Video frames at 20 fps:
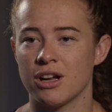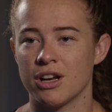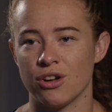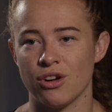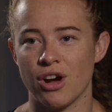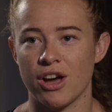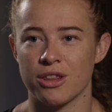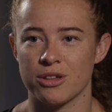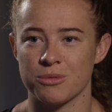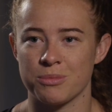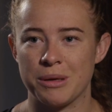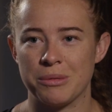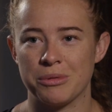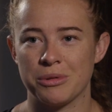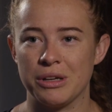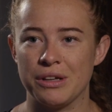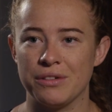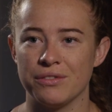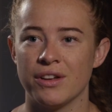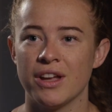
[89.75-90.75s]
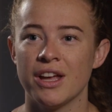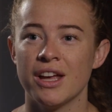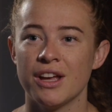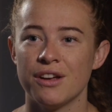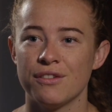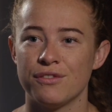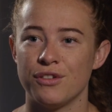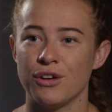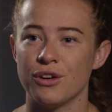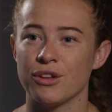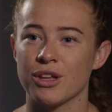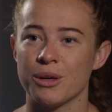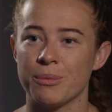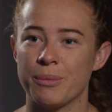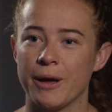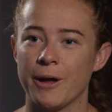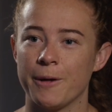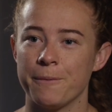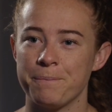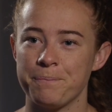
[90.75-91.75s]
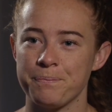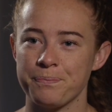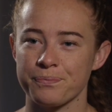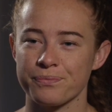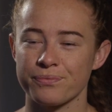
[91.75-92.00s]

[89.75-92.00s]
I know other people live further, but